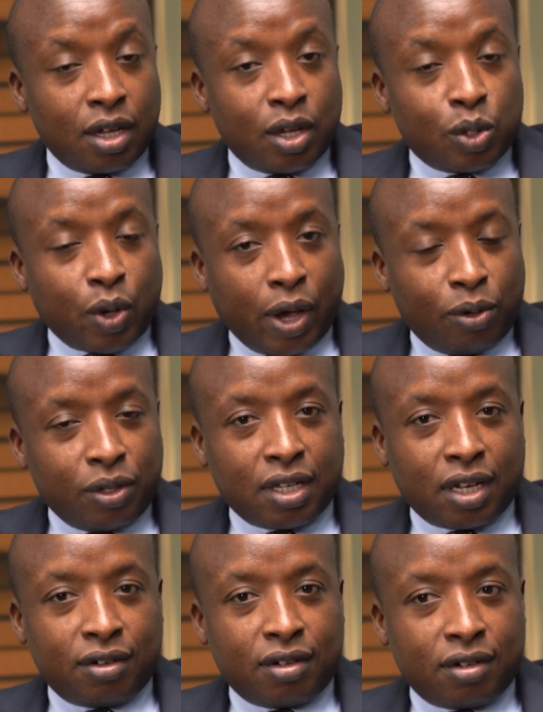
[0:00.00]
So I always
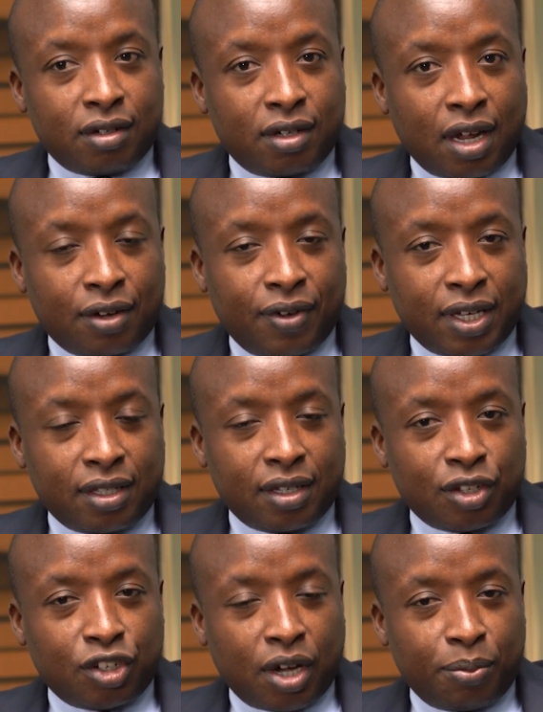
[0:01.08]
advise
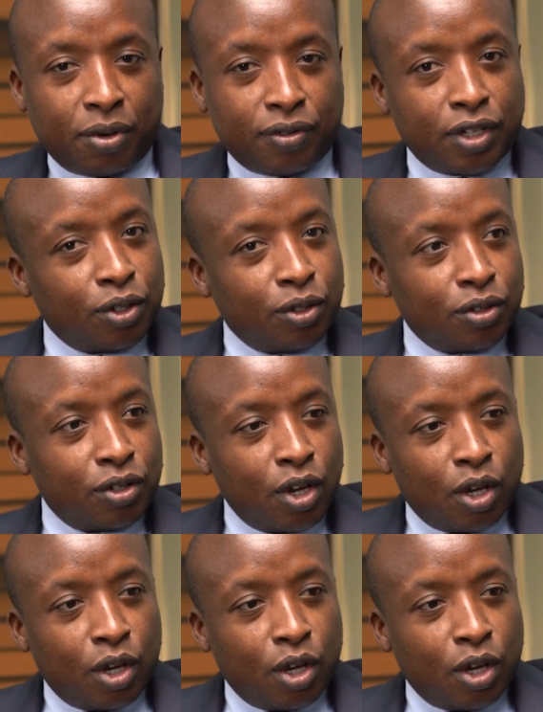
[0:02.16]
HR professionals,